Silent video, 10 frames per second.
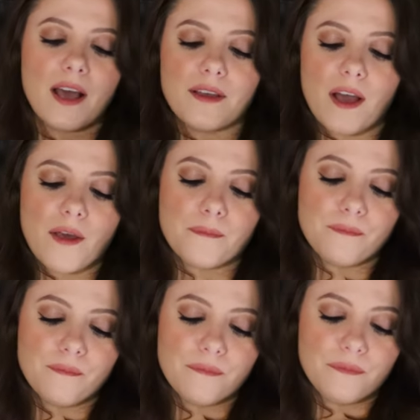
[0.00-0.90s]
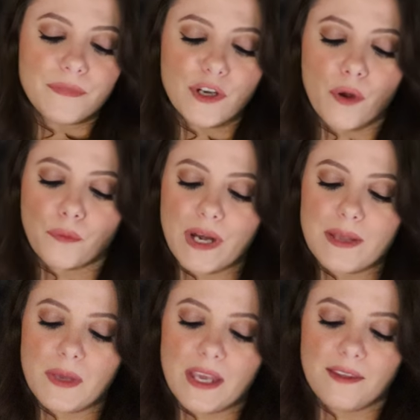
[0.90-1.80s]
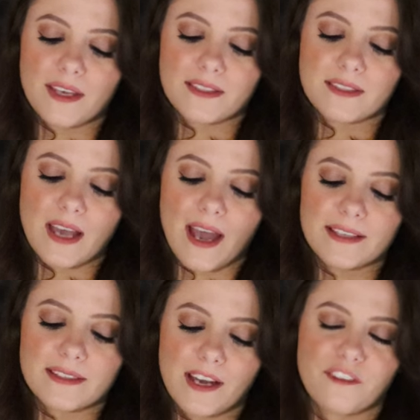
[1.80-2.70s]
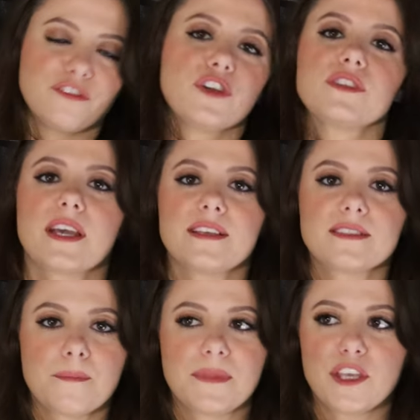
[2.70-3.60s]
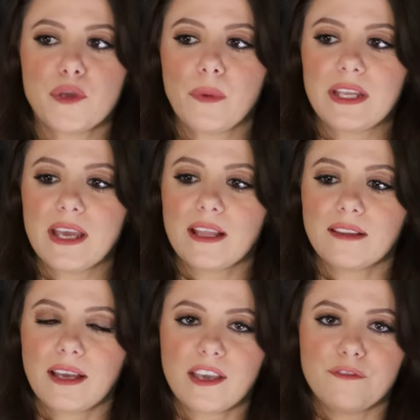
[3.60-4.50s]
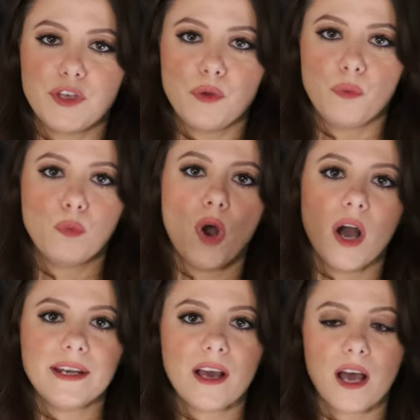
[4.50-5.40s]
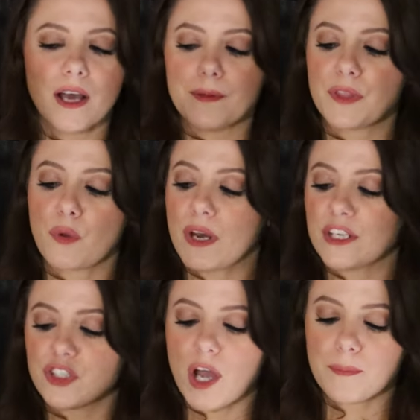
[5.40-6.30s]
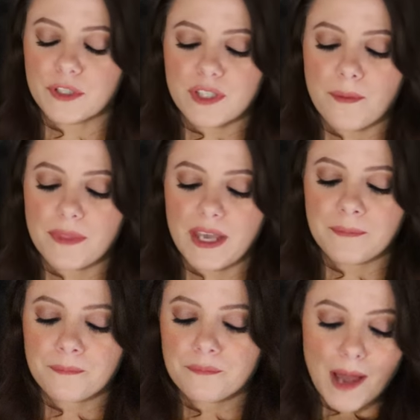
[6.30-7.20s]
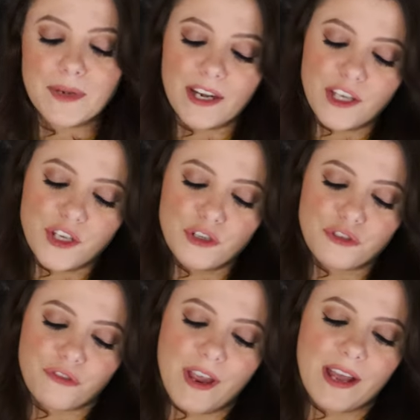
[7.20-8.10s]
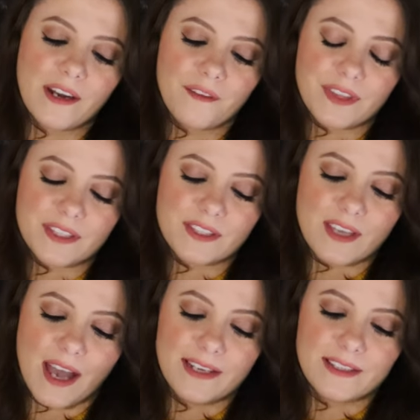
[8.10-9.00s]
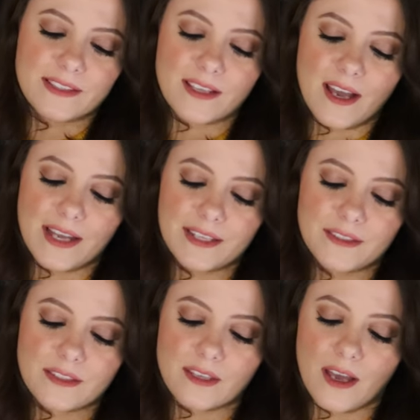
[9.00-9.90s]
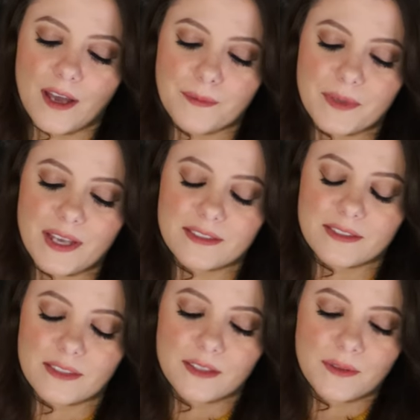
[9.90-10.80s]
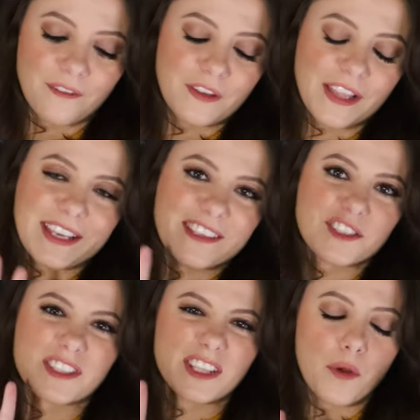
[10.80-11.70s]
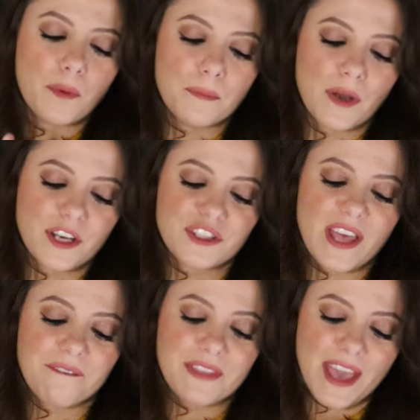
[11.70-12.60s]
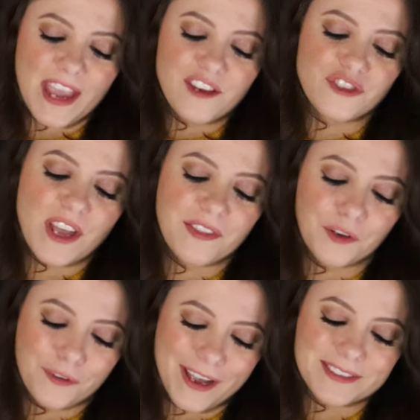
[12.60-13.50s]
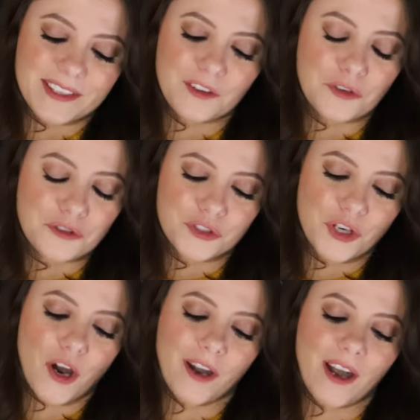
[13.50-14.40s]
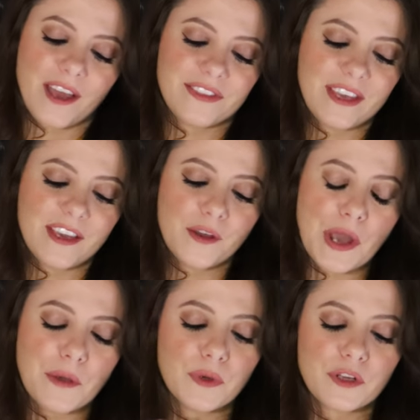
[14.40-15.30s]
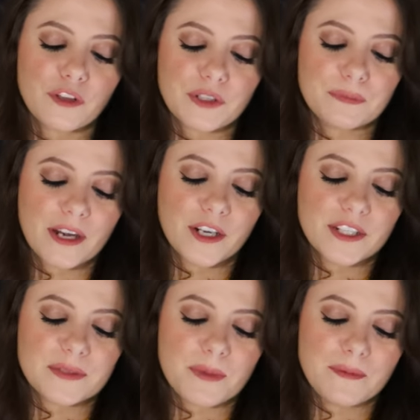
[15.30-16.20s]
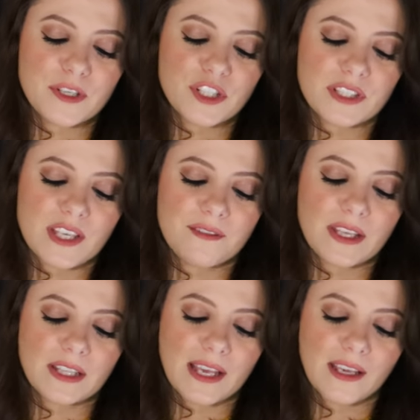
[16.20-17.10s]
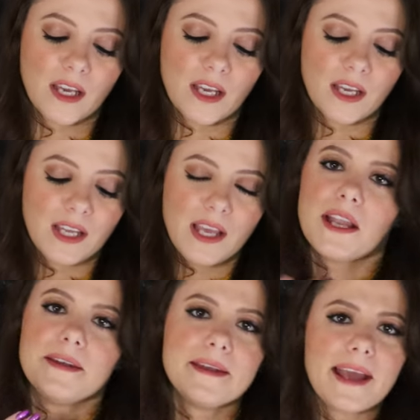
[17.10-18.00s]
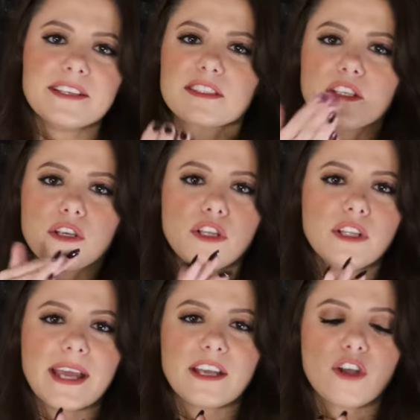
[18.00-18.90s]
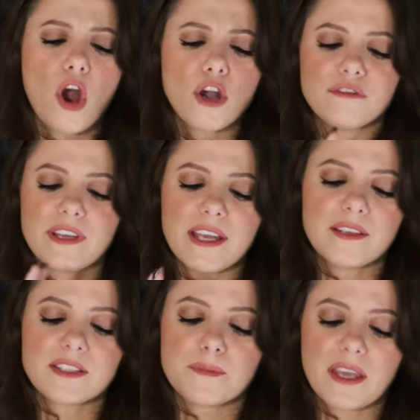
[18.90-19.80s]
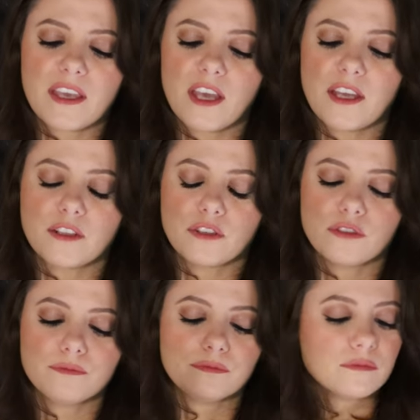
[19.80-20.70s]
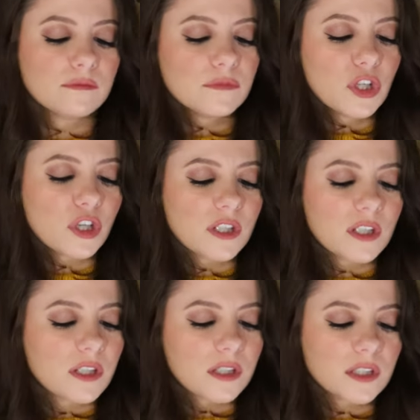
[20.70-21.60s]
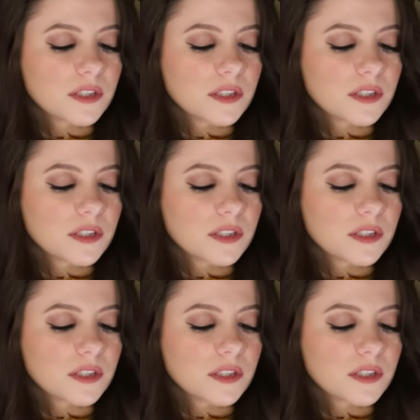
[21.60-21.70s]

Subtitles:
a ring being this size kind of looks like something you would get, like, if you won the Quidditch Cup or something. I'm not a huge fan of the side designs, because I feel like it's just a little bit much to have the H and the crest and a little star. I think it would have looked better to maybe just give it, like, a nice little, like, carving to make it look,